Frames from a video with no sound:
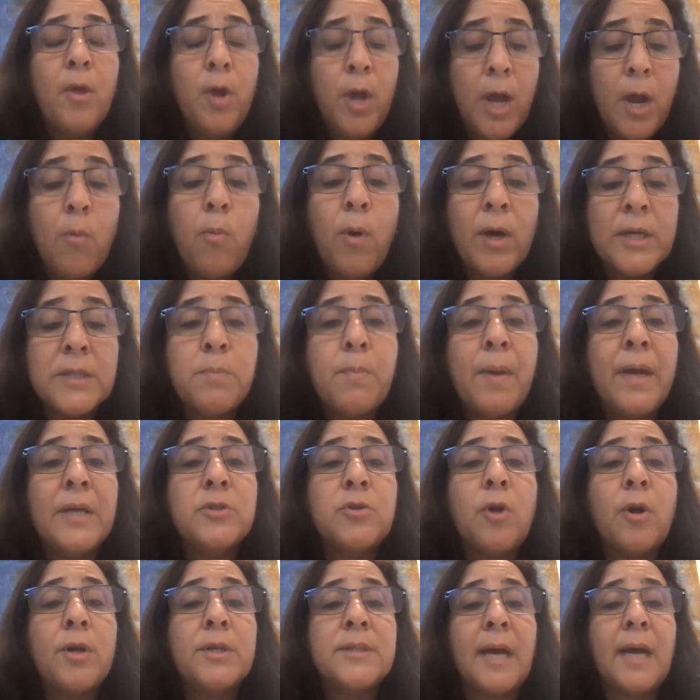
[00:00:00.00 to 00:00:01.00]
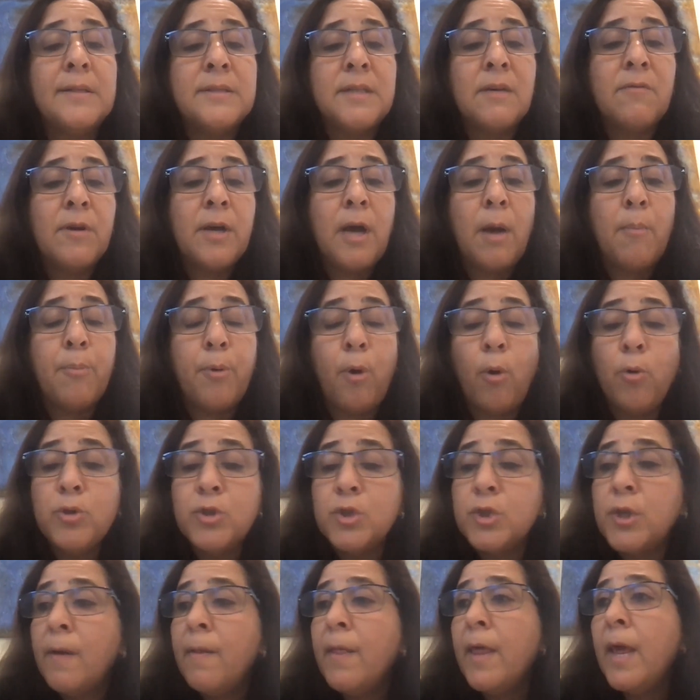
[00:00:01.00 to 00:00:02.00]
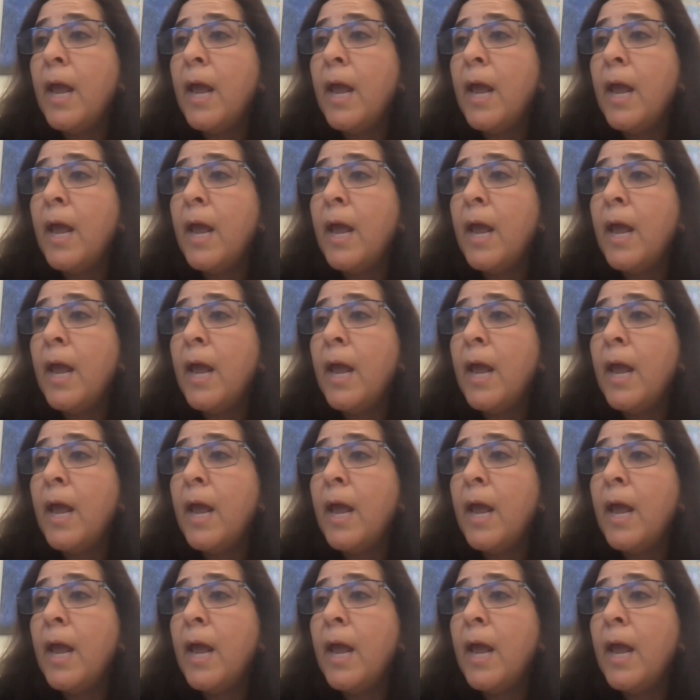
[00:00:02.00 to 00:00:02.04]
was based on a scientific approach.